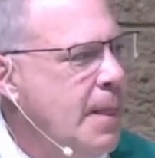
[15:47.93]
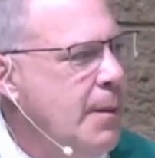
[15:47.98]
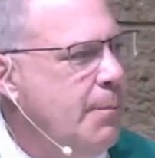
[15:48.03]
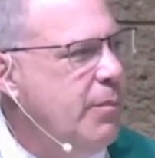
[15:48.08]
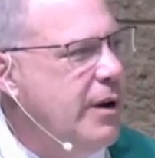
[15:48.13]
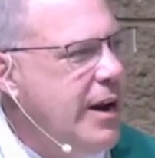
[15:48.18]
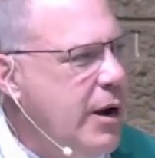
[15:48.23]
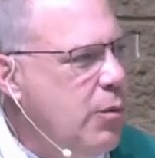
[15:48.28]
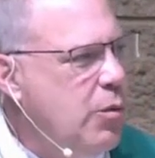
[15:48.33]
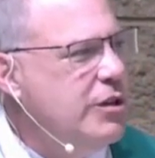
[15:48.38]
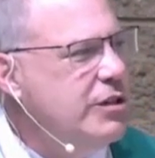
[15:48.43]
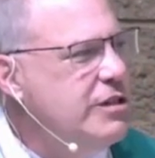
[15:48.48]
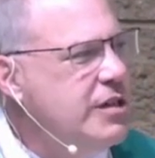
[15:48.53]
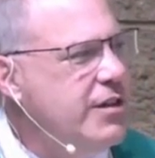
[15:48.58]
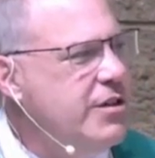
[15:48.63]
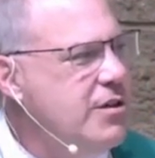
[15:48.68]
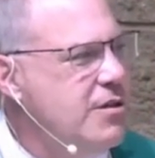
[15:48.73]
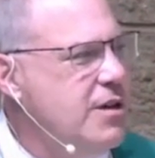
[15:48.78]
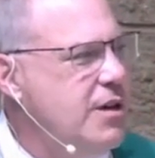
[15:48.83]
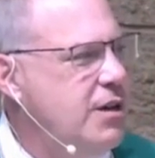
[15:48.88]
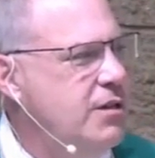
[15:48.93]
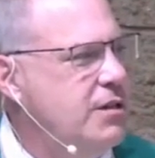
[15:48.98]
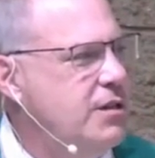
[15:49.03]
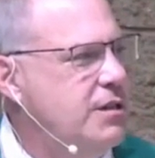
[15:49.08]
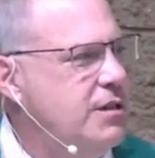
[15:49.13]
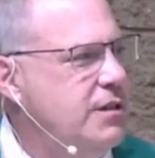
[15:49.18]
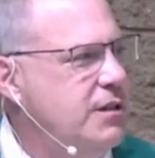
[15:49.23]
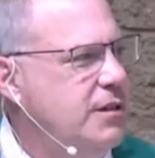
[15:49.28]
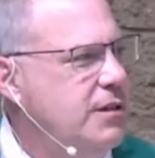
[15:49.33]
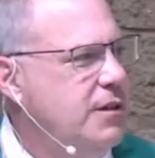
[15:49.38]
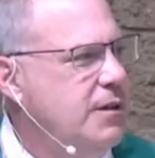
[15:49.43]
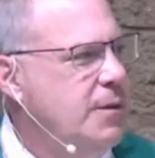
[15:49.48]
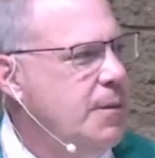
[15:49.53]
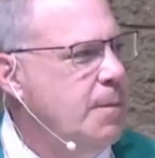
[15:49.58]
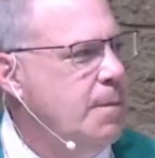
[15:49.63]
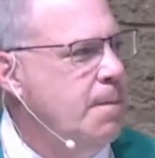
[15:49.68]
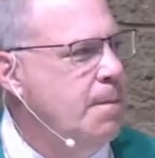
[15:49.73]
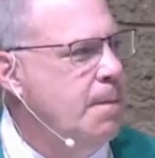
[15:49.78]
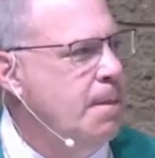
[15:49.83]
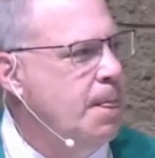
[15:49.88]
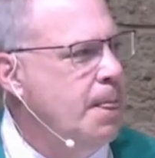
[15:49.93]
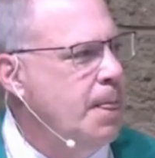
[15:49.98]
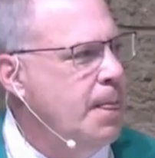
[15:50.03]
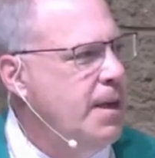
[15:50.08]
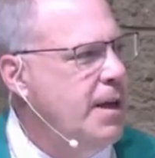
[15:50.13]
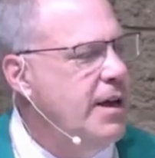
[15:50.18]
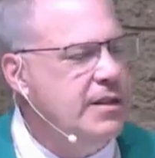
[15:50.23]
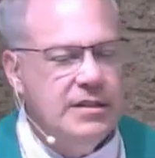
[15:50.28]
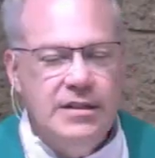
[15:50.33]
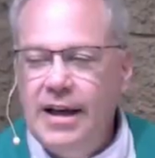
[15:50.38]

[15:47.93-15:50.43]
But I will tell you this it's